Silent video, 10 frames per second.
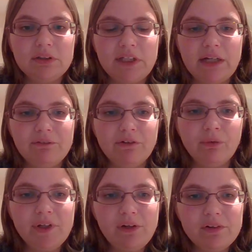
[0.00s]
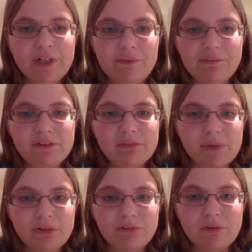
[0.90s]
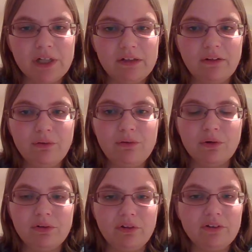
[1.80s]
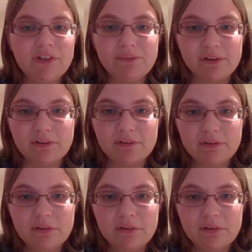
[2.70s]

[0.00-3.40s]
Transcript: they have careers half the semester and another course called civics